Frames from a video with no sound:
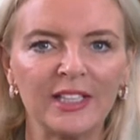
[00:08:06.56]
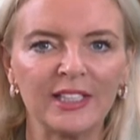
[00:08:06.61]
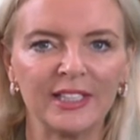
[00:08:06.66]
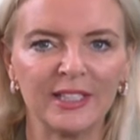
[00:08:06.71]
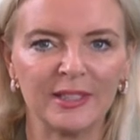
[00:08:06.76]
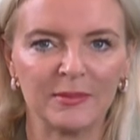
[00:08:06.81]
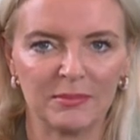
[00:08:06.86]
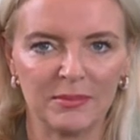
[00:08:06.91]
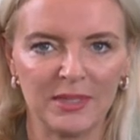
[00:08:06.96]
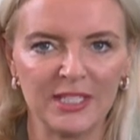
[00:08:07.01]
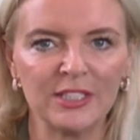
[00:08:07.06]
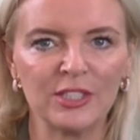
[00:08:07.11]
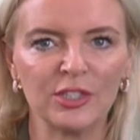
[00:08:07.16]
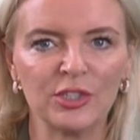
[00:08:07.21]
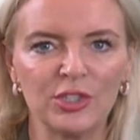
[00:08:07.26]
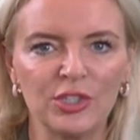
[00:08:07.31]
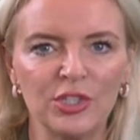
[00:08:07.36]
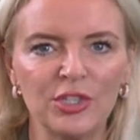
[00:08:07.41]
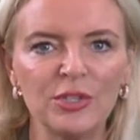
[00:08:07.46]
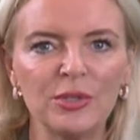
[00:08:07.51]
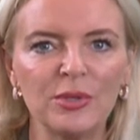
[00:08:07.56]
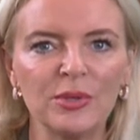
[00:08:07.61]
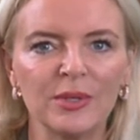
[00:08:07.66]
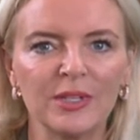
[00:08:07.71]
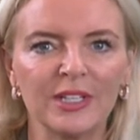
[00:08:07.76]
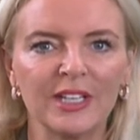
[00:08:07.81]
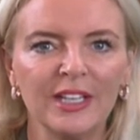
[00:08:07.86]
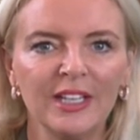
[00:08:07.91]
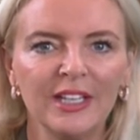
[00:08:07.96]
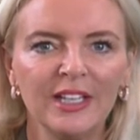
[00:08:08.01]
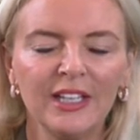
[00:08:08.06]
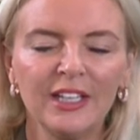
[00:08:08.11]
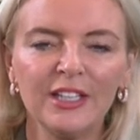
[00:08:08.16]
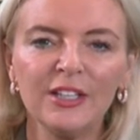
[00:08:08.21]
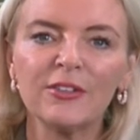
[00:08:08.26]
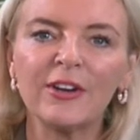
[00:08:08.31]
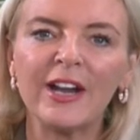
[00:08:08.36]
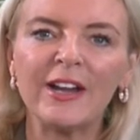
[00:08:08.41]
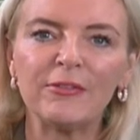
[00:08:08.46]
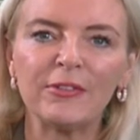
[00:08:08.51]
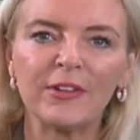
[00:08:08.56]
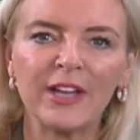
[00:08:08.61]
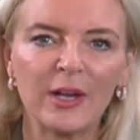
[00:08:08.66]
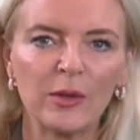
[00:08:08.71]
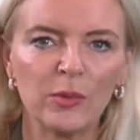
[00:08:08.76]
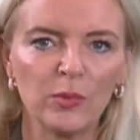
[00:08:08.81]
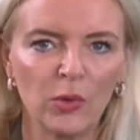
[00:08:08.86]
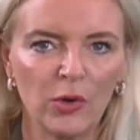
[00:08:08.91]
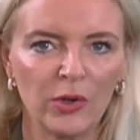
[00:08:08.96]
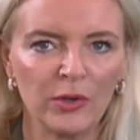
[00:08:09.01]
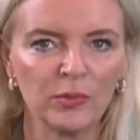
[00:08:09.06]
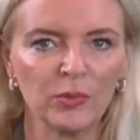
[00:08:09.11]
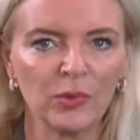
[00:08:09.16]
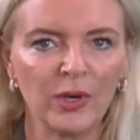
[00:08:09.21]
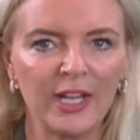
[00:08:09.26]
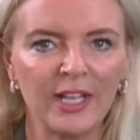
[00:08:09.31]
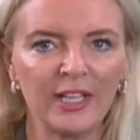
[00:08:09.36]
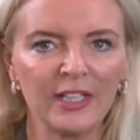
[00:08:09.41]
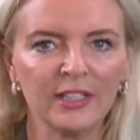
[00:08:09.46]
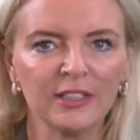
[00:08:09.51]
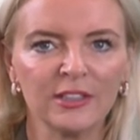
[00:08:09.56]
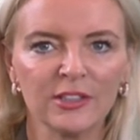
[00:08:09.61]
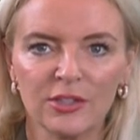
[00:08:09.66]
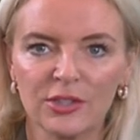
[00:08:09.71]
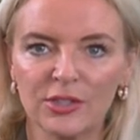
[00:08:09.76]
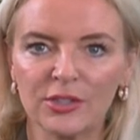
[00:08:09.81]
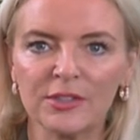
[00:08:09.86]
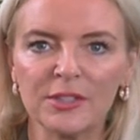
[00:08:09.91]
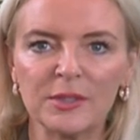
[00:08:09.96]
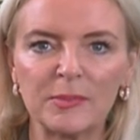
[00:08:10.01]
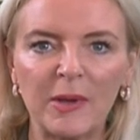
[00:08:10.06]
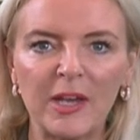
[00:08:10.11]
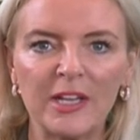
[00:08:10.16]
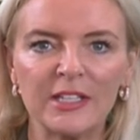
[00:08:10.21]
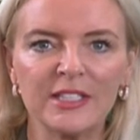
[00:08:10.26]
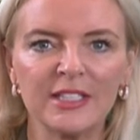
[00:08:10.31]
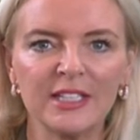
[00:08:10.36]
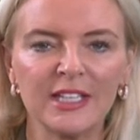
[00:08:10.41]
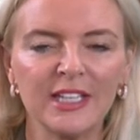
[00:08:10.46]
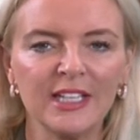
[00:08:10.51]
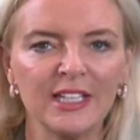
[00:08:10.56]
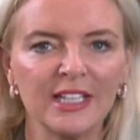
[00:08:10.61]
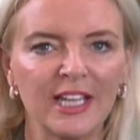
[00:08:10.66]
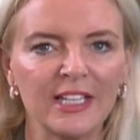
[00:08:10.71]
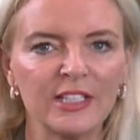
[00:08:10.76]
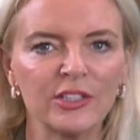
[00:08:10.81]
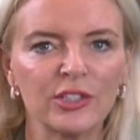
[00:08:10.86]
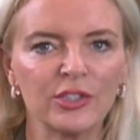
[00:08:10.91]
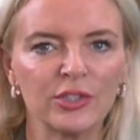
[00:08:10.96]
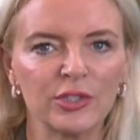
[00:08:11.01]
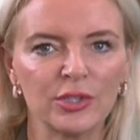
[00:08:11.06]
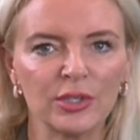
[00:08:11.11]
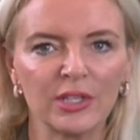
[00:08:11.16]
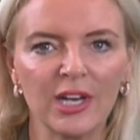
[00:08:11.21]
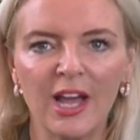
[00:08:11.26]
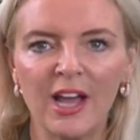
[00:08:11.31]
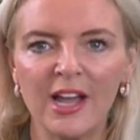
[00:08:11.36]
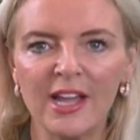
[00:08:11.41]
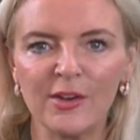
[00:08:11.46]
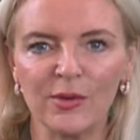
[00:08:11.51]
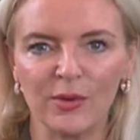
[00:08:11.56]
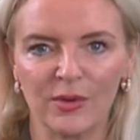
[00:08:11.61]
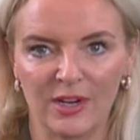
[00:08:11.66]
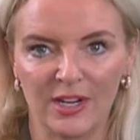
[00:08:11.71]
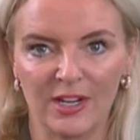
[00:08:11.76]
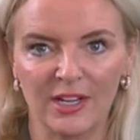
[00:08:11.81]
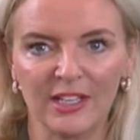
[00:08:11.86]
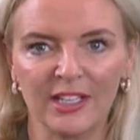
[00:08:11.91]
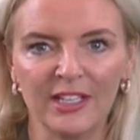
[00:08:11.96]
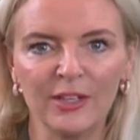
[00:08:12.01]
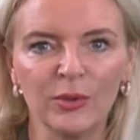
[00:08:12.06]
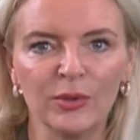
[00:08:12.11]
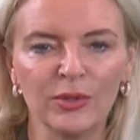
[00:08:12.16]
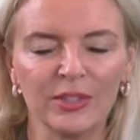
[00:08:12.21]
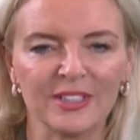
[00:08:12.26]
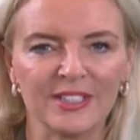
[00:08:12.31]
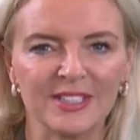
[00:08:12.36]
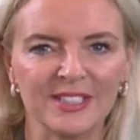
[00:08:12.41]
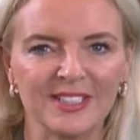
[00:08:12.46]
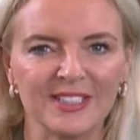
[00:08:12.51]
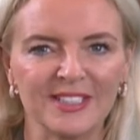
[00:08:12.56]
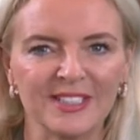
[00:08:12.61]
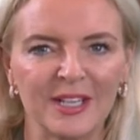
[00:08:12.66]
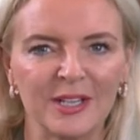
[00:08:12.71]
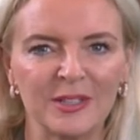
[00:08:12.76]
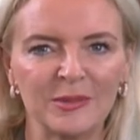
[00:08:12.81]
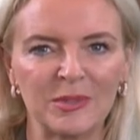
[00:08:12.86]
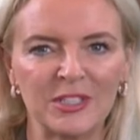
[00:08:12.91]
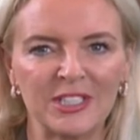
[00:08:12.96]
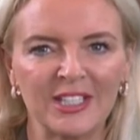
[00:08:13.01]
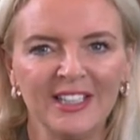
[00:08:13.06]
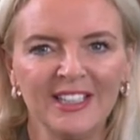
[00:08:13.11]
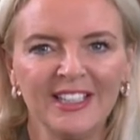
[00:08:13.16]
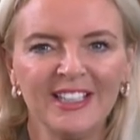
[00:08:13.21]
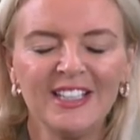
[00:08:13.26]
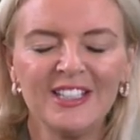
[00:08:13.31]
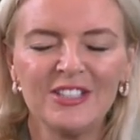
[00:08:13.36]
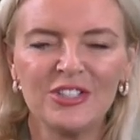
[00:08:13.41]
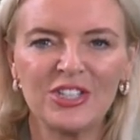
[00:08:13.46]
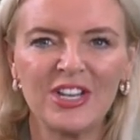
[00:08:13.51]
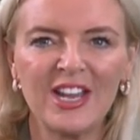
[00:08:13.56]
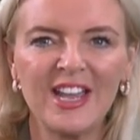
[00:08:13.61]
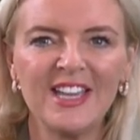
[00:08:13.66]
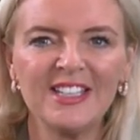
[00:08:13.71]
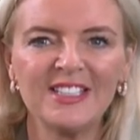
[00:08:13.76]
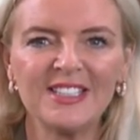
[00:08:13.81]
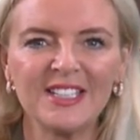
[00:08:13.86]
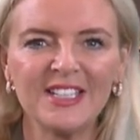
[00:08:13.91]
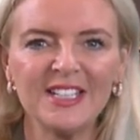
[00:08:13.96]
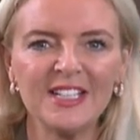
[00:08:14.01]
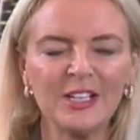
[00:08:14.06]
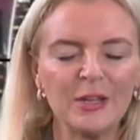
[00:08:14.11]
in mid-June and the Rafael 1 well shall spud in late July or early August, it's hoped. Shares in